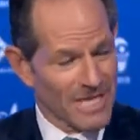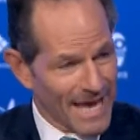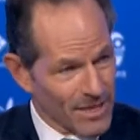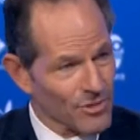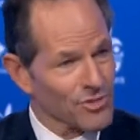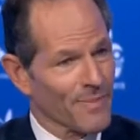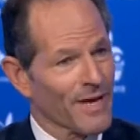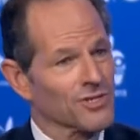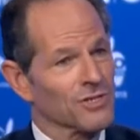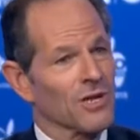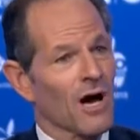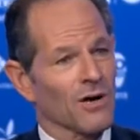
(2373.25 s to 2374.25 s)
Take those
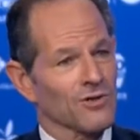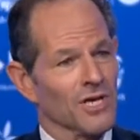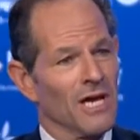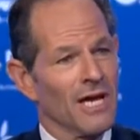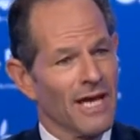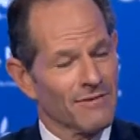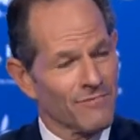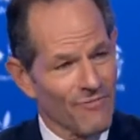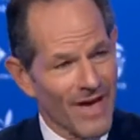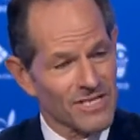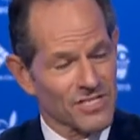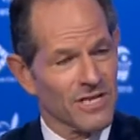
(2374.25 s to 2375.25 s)
pension dollars,
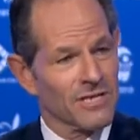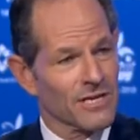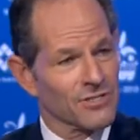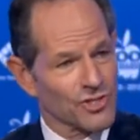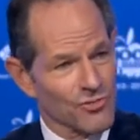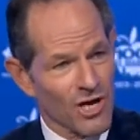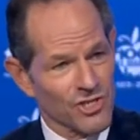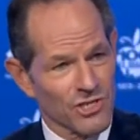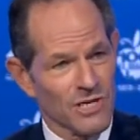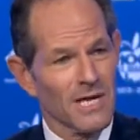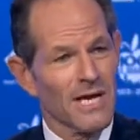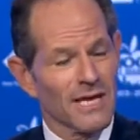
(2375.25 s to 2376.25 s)
invest in construction.